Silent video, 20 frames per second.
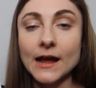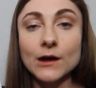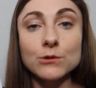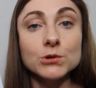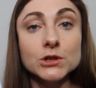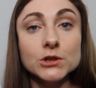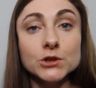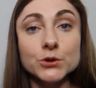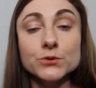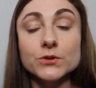I
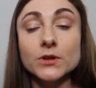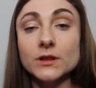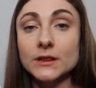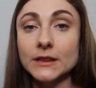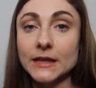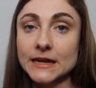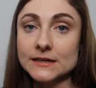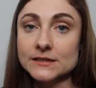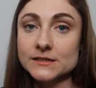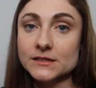will include the
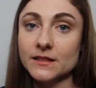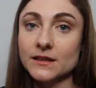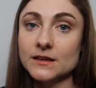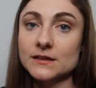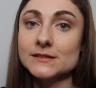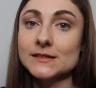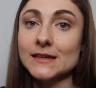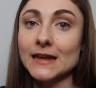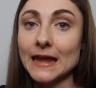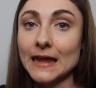link to
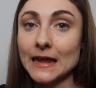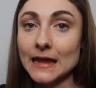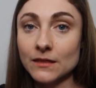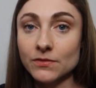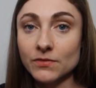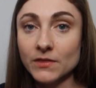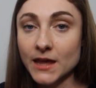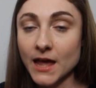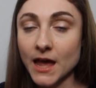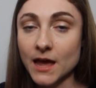this
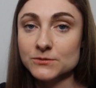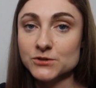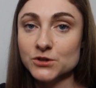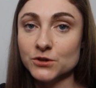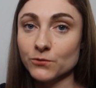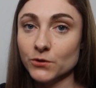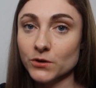in the caption